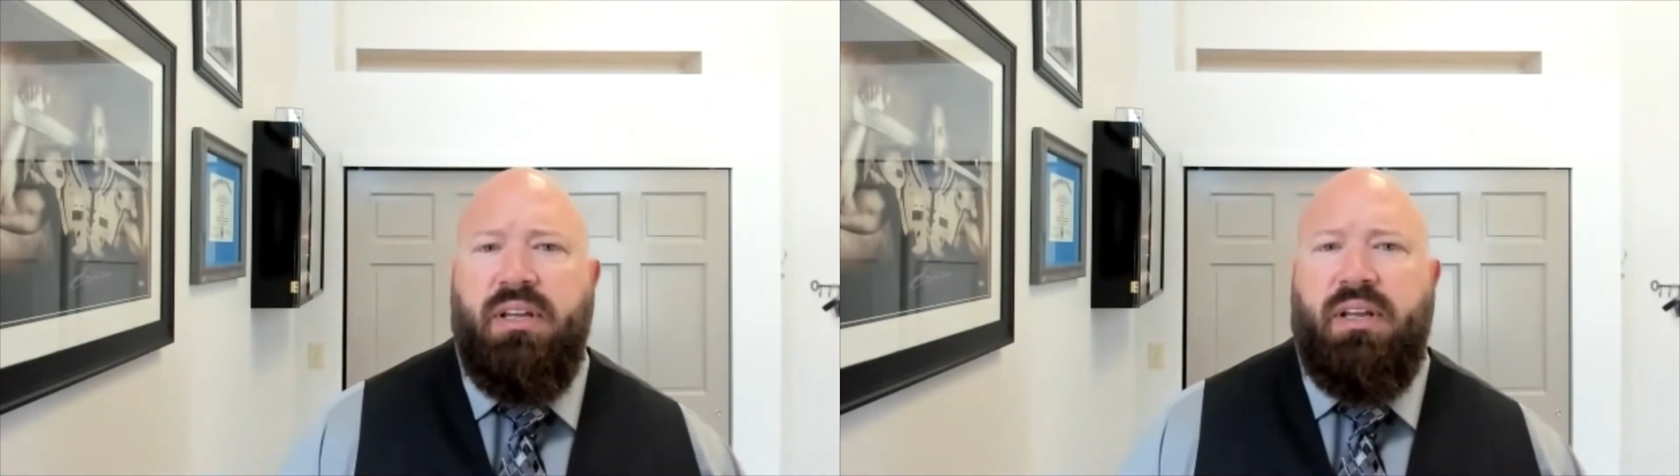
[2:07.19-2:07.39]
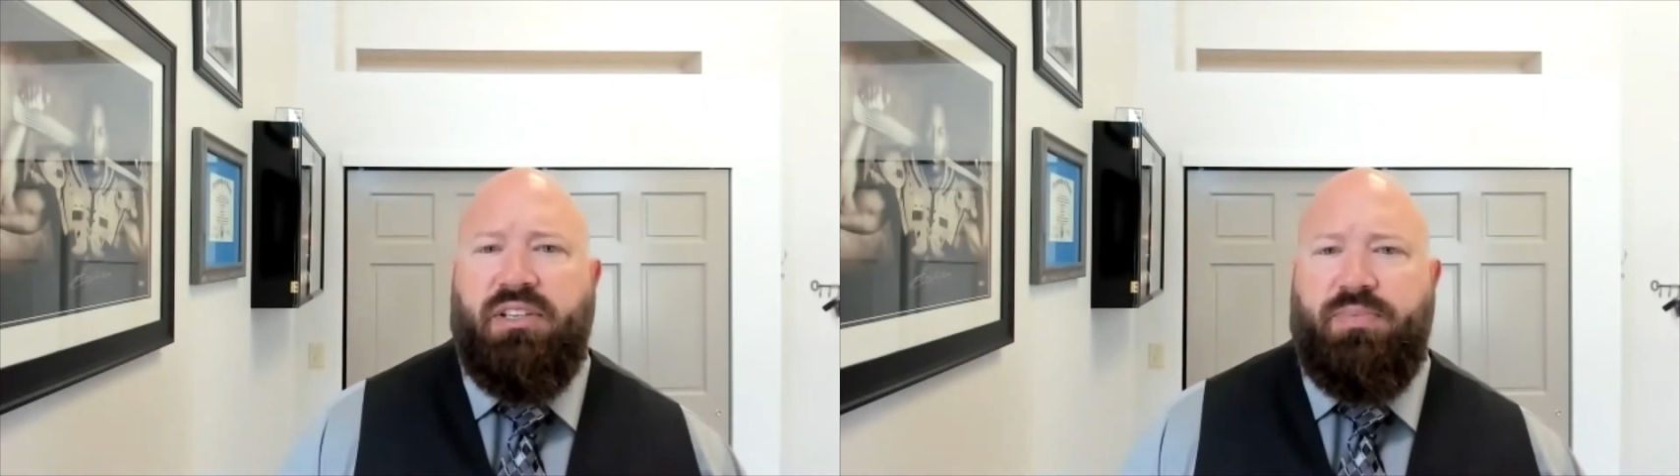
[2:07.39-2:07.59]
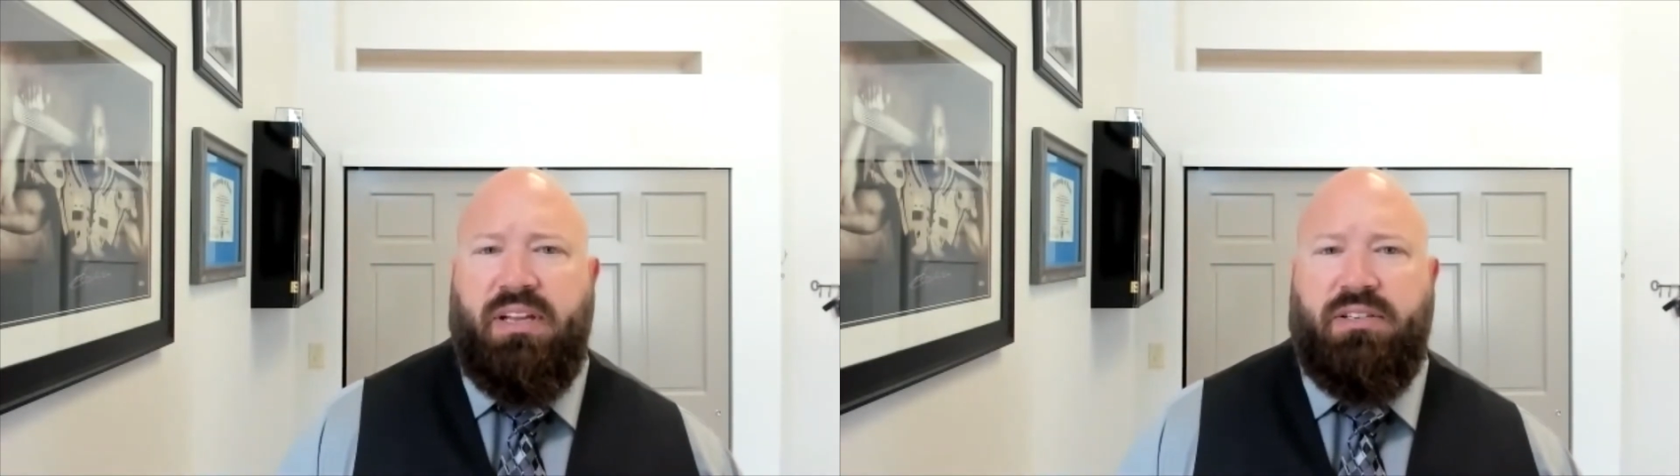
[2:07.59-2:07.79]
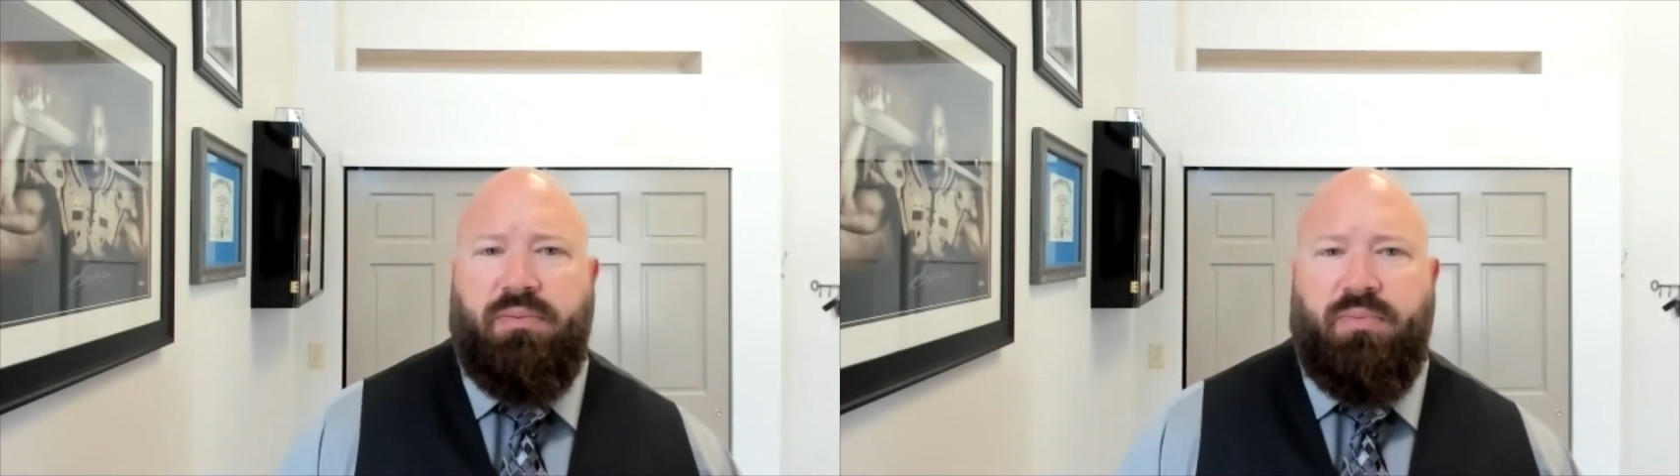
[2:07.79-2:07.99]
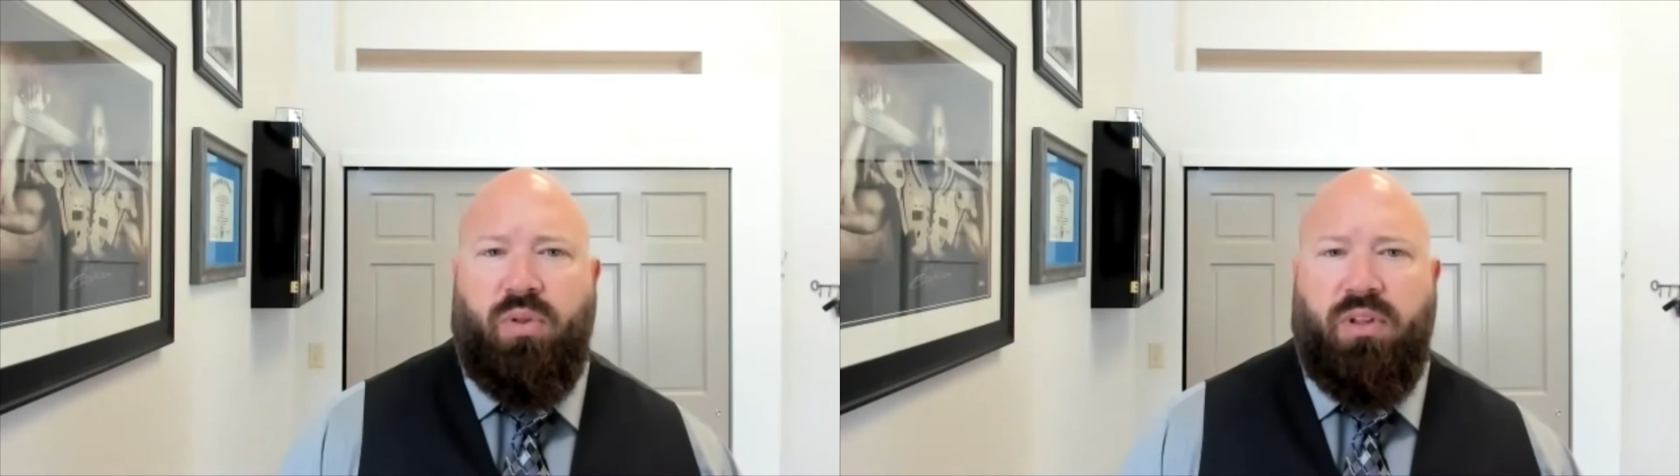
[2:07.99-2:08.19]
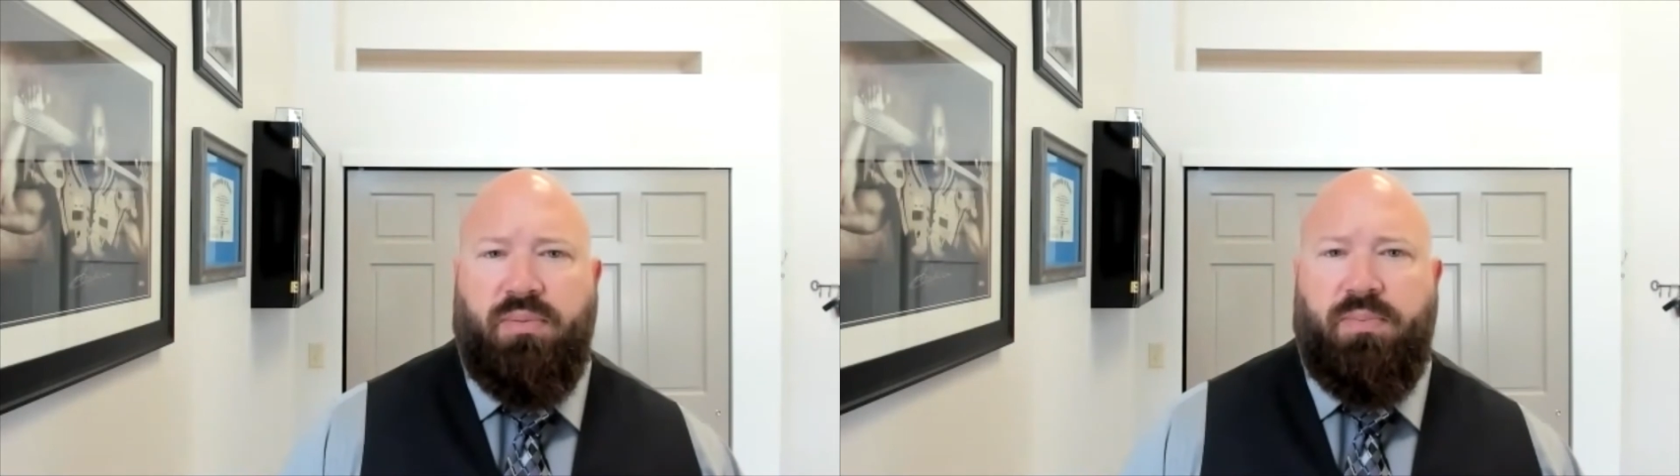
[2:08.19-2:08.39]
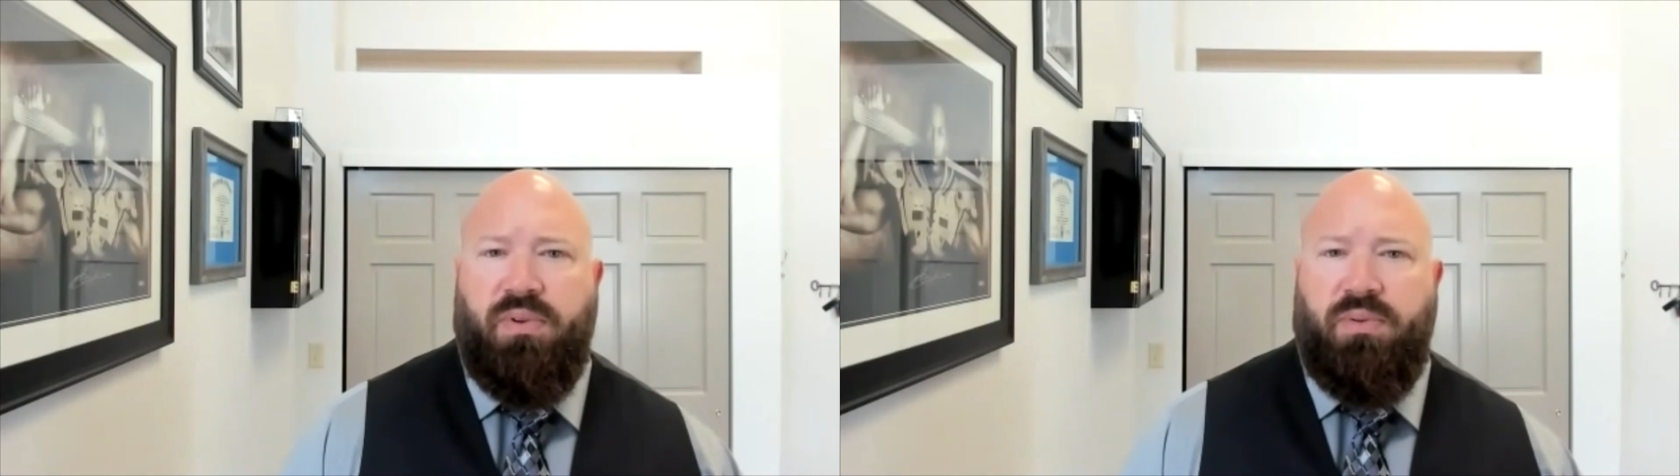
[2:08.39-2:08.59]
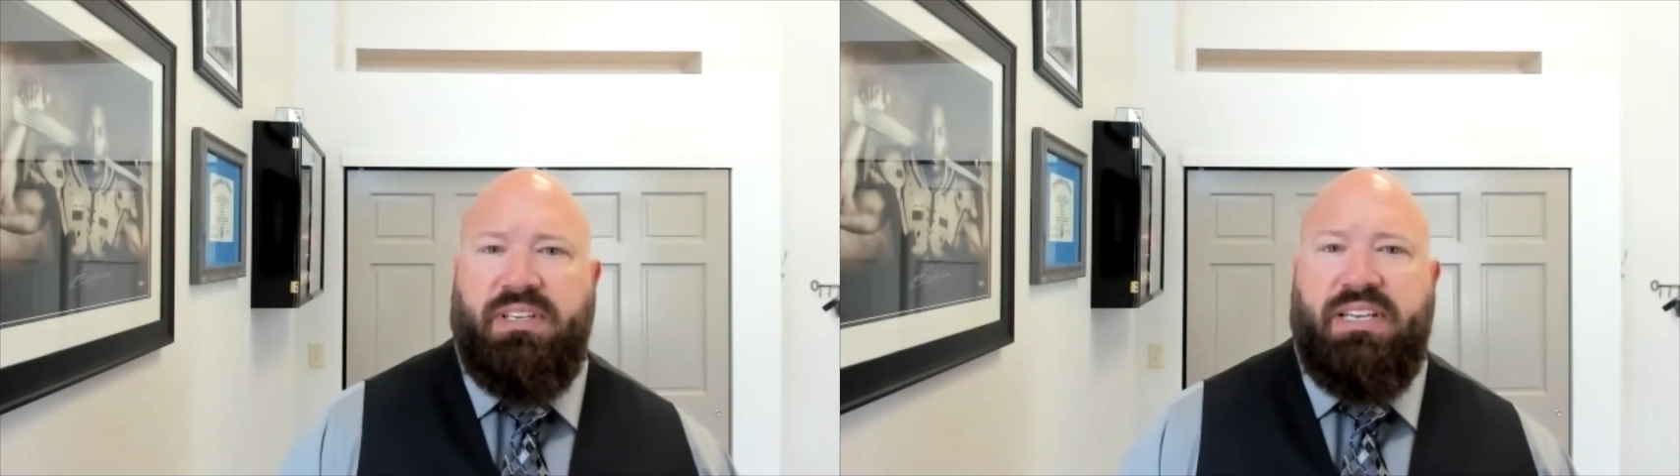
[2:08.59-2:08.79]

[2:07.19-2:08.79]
expense, only would be